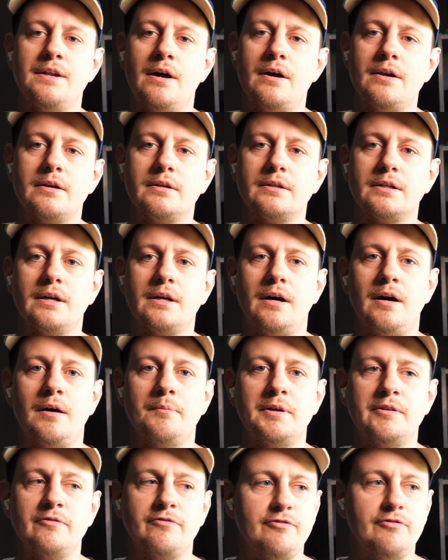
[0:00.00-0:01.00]
not
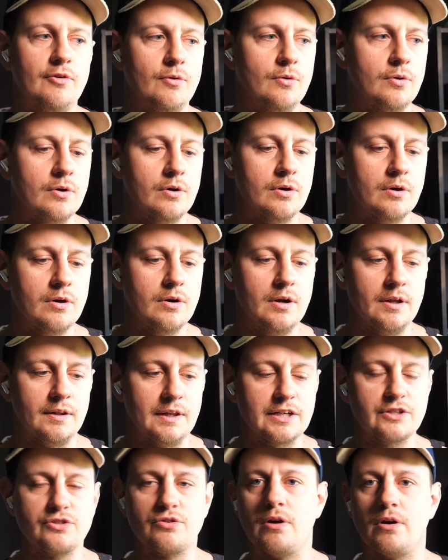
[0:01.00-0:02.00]
uncommon for
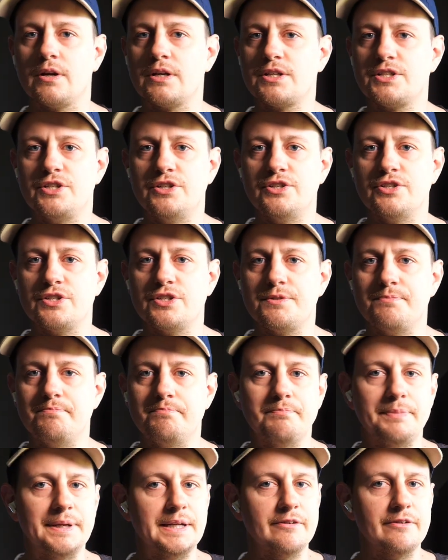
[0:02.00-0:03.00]
electronics to just
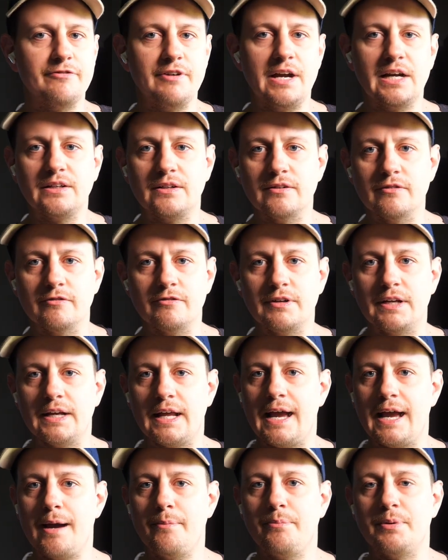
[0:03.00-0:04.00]
be defective. It
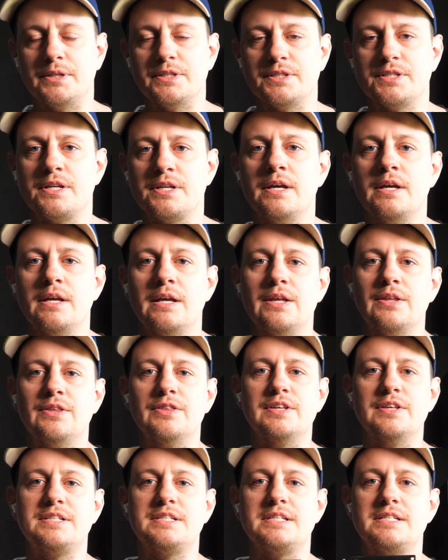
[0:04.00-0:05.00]
happens.
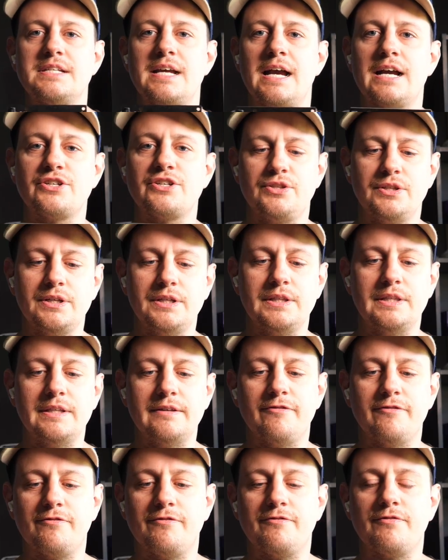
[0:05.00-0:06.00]
This is actually
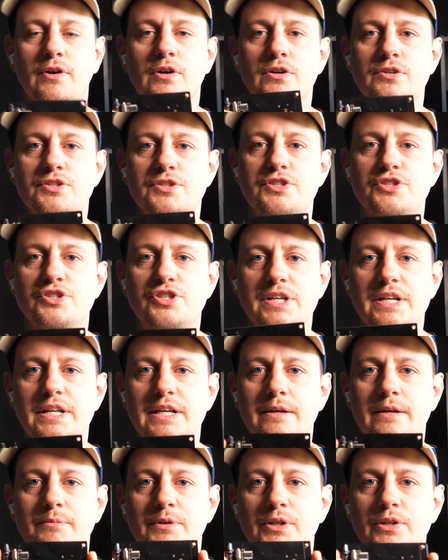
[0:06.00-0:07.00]
the first
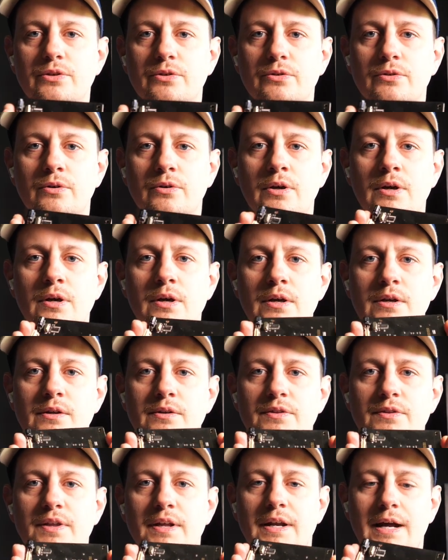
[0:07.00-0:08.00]
GDEMU
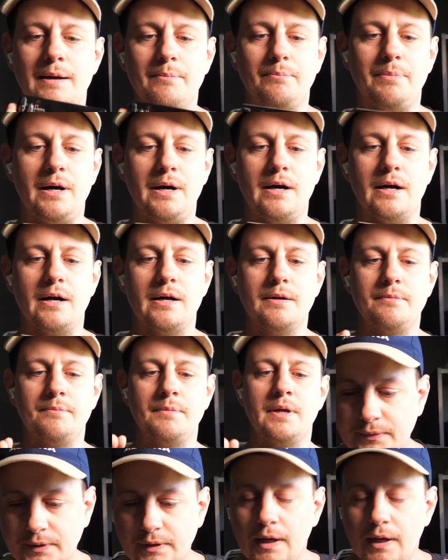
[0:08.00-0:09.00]
that I bought.
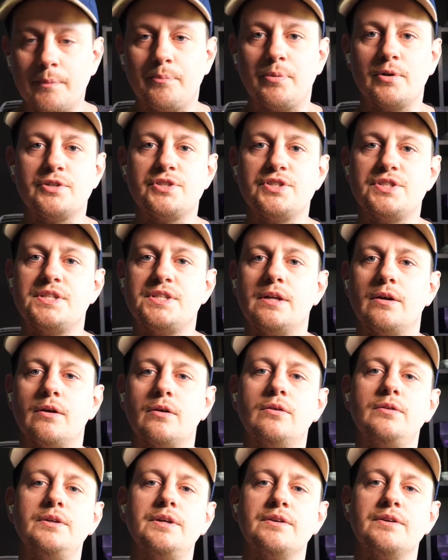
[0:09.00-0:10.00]
I purchased it
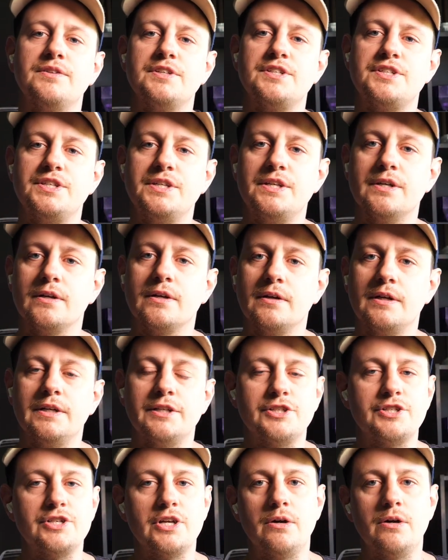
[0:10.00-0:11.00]
earlier this year.
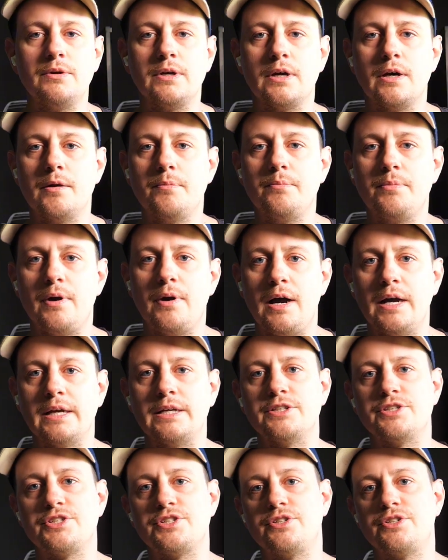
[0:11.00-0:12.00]
It showed up, I
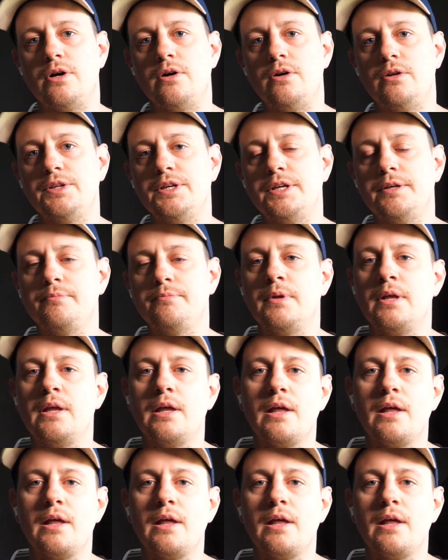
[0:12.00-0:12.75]
installed it,